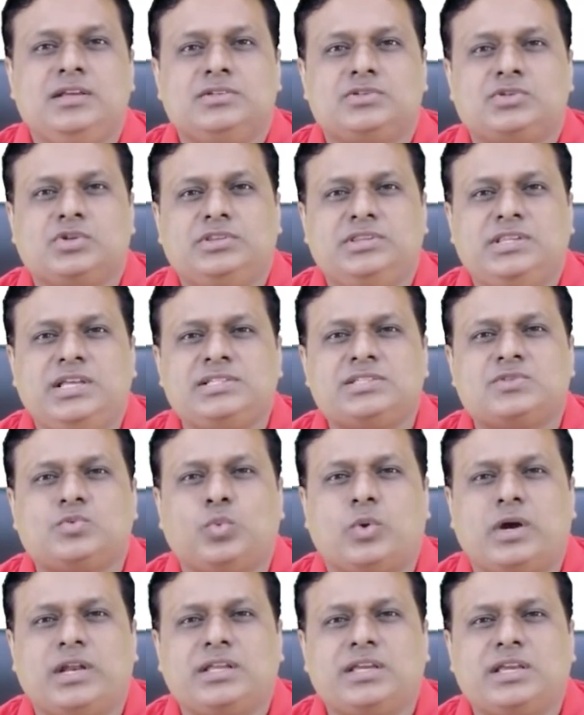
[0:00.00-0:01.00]
So this
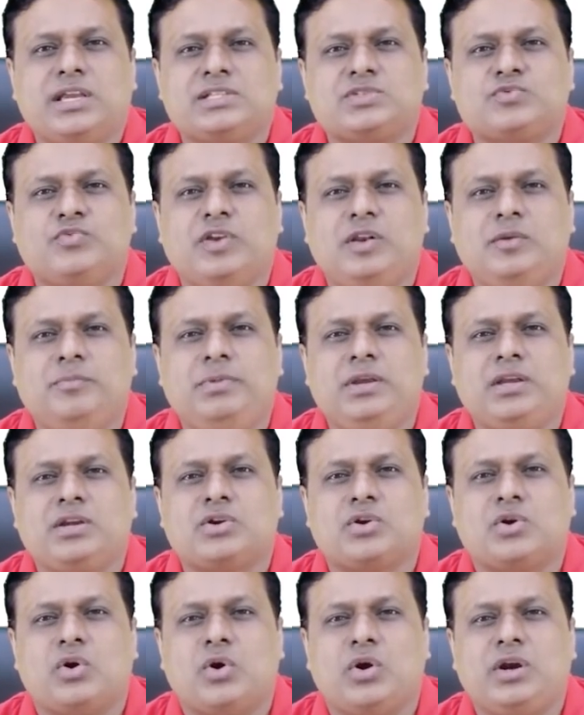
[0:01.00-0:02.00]
one case will be
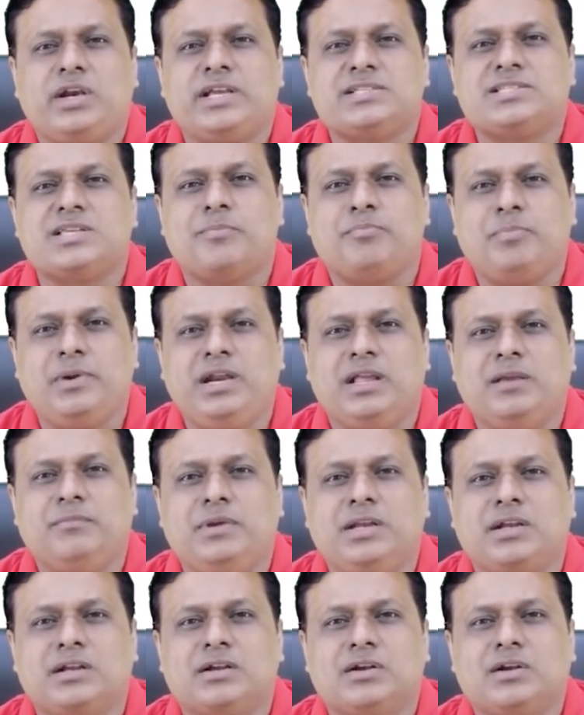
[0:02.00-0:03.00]
called as
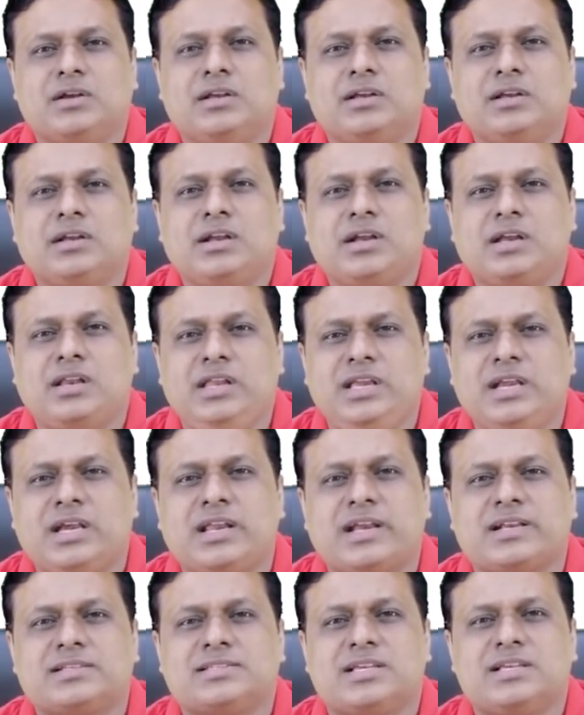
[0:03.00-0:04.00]
epidemic, clear
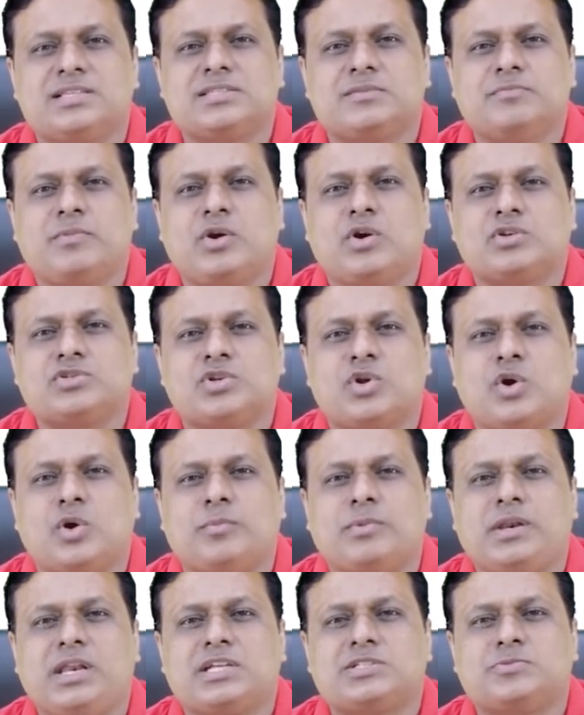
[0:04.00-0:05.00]
excess because
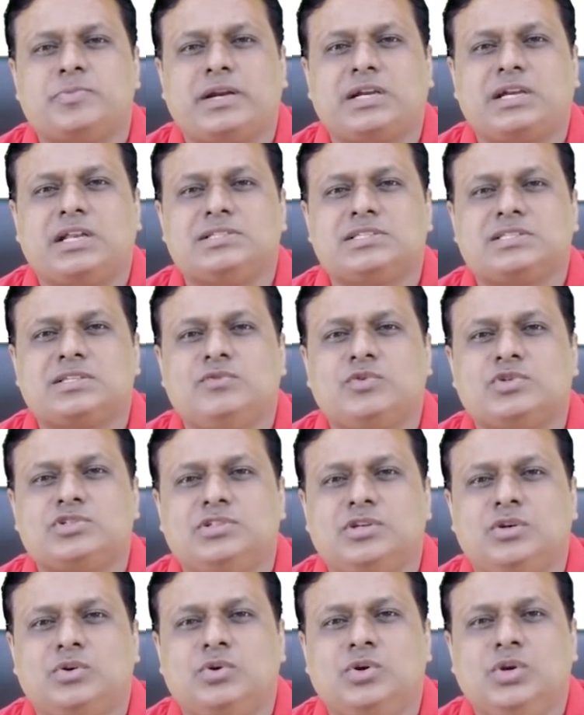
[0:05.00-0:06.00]
normal expectancy
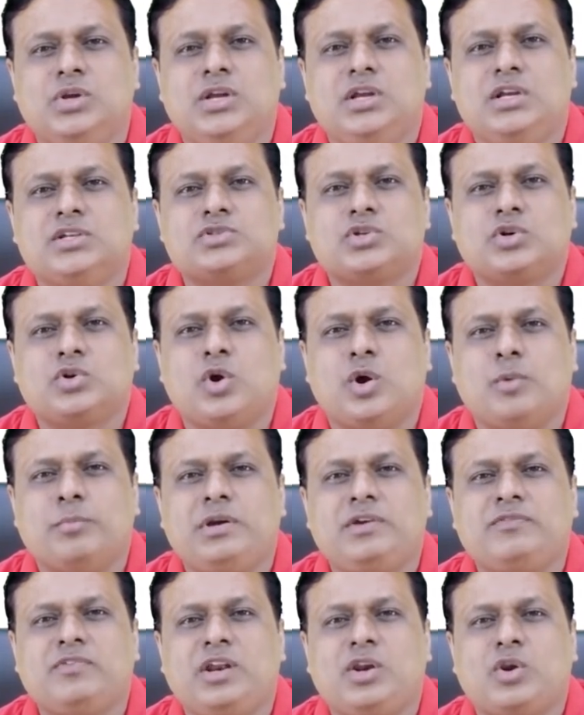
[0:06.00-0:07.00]
was zero. So
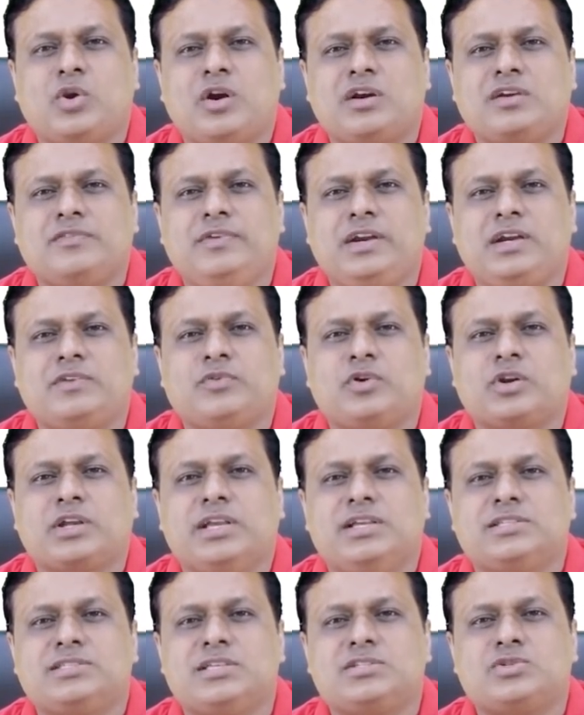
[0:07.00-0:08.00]
government will not wait for
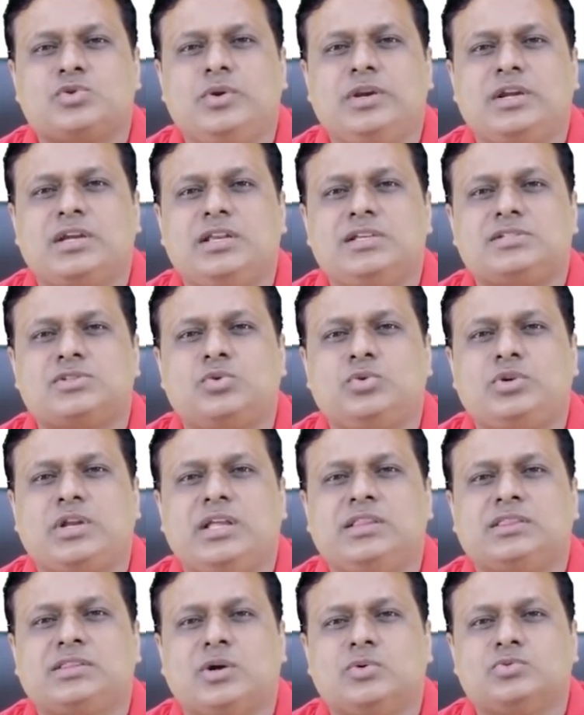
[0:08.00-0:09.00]
cases to increase to
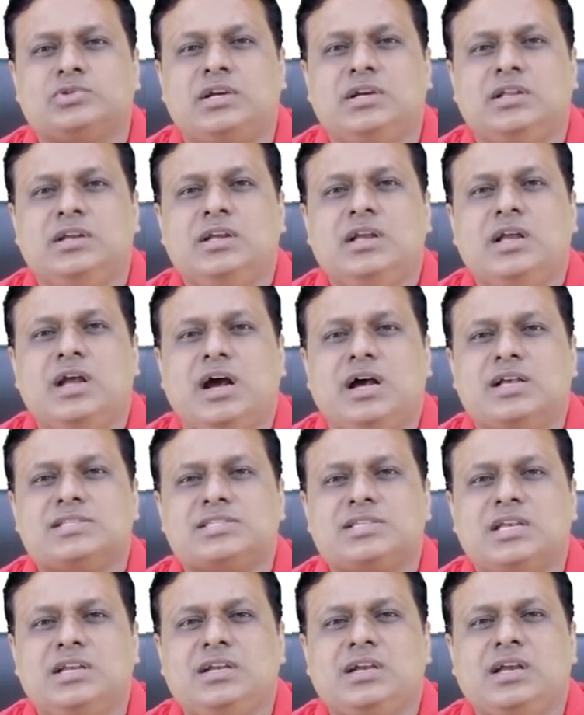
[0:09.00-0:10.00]
10,000. A
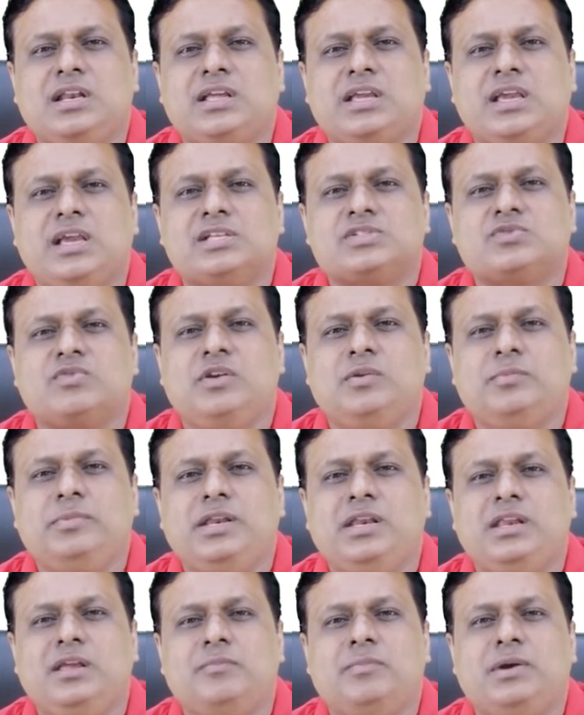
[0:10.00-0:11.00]
single case will
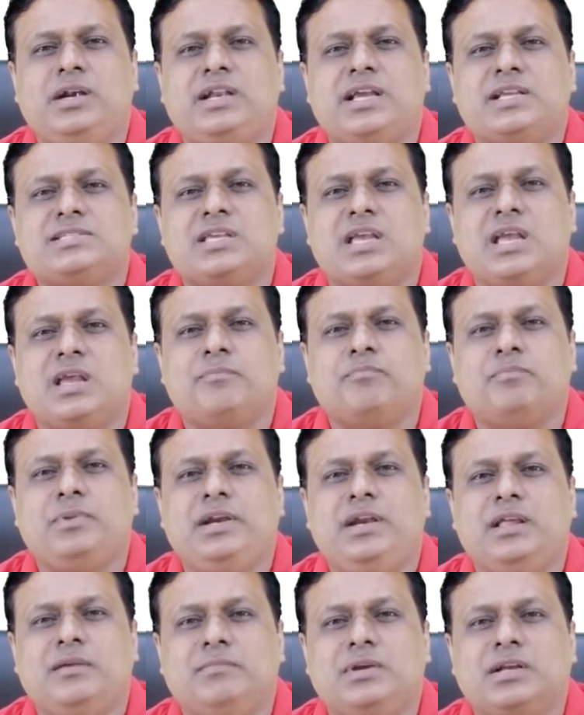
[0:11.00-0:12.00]
be labeled as
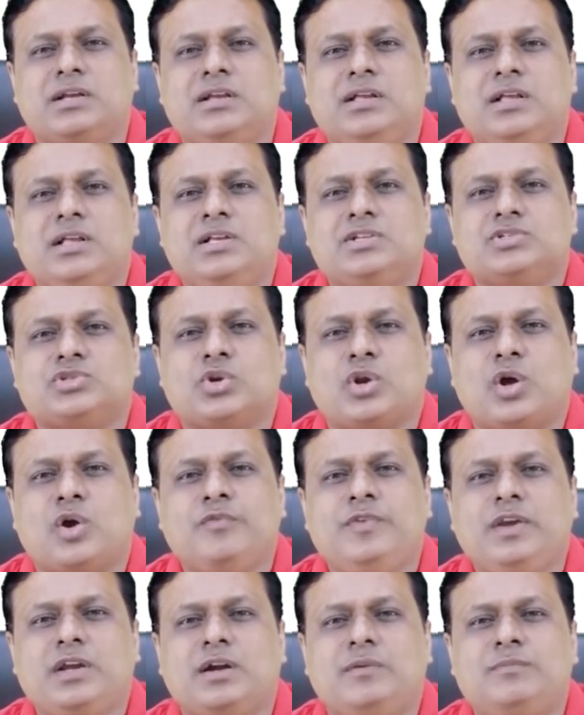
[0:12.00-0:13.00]
epidemic. So
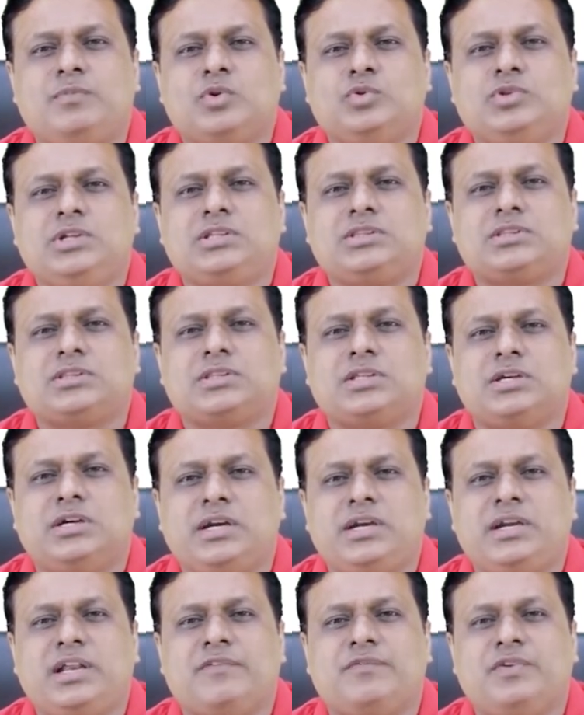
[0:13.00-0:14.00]
now we come to the
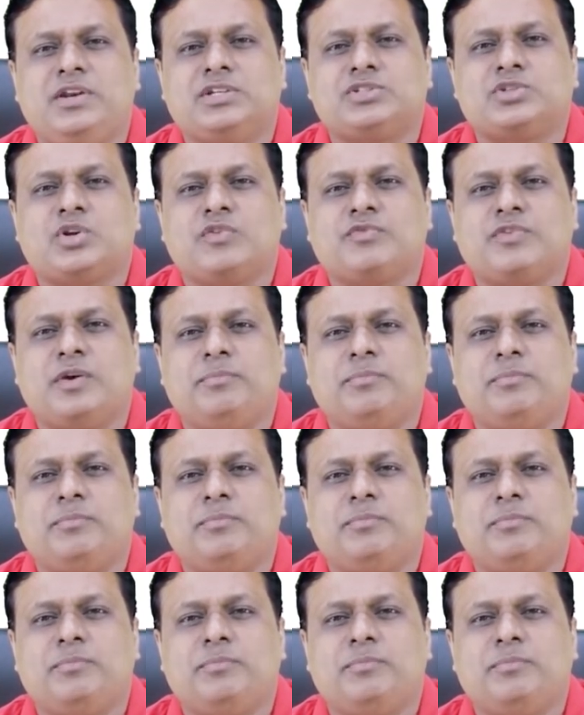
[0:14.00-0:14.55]
third definition of